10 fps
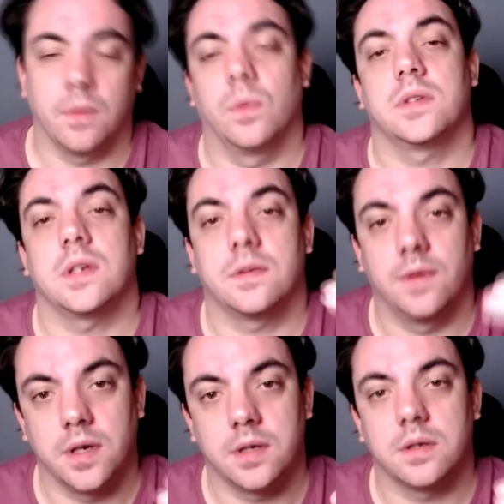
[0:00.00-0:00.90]
And once that's
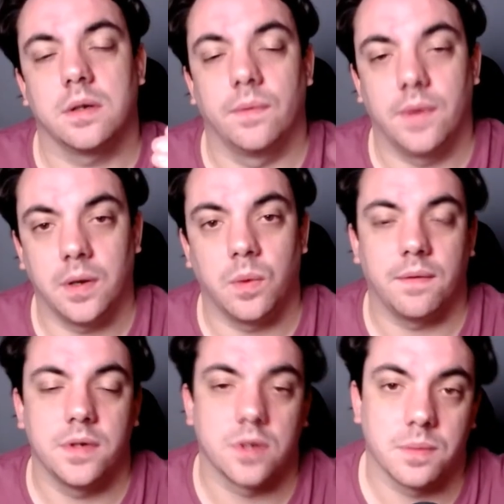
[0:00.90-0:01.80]
finished, then he'll
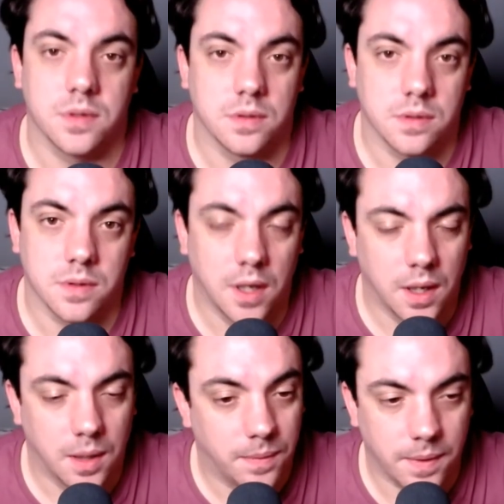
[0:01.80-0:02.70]
have his options.
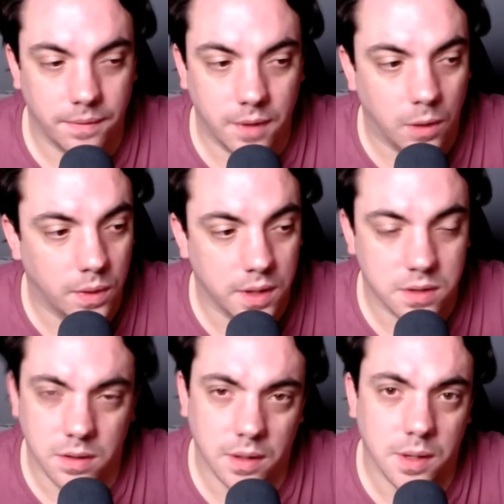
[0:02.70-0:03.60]
But no one
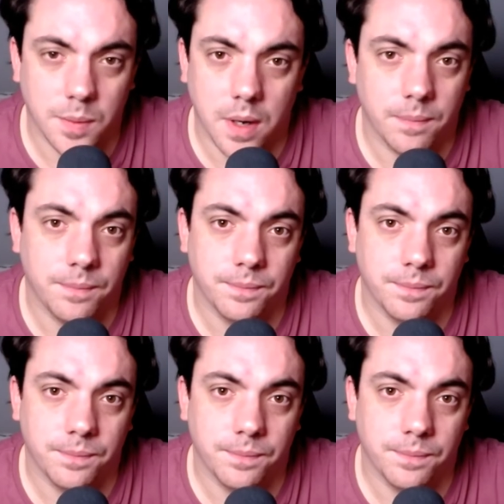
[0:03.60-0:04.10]
has signed him up.